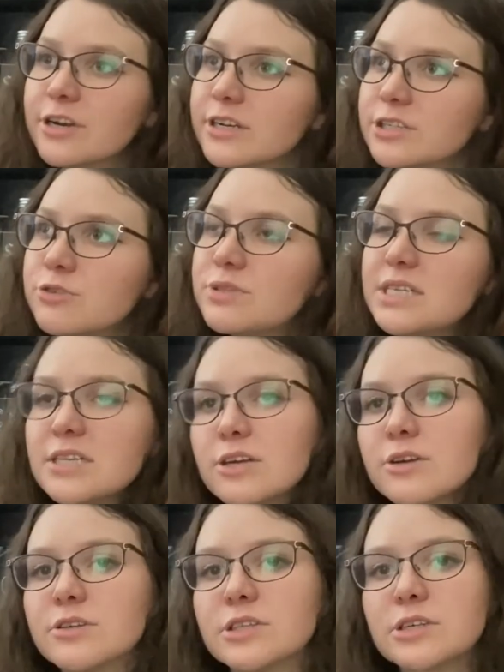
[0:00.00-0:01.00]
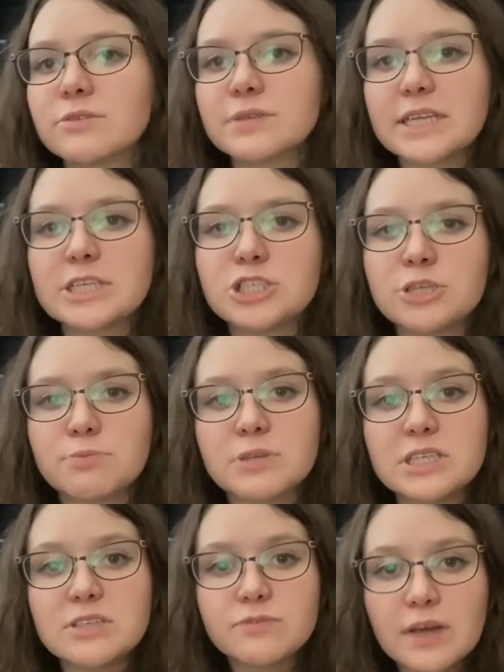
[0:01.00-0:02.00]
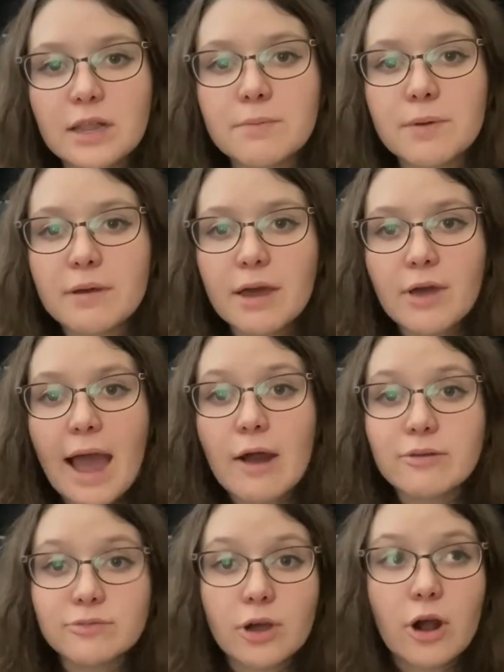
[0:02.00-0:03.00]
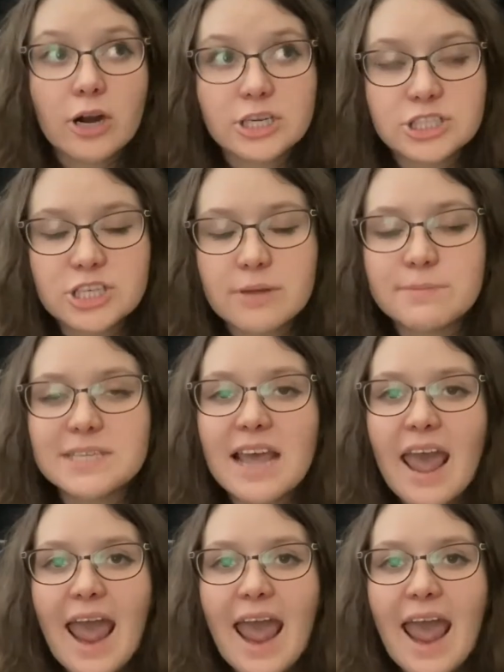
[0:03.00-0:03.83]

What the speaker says: you see their relationship really develop out of the hardships,